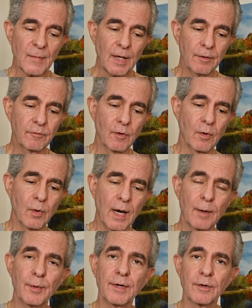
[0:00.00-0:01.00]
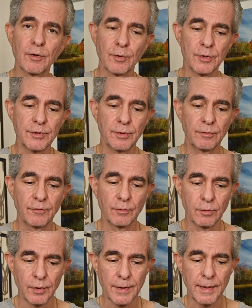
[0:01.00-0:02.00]
So I would encourage you to
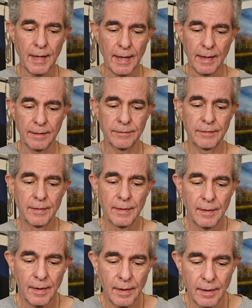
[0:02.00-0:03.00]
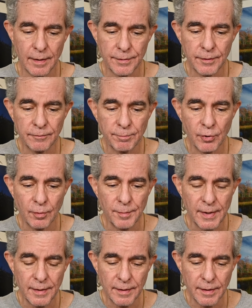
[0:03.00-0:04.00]
look at this
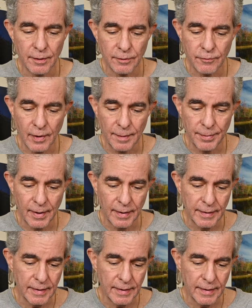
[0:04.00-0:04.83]
ProMediaGear tripod.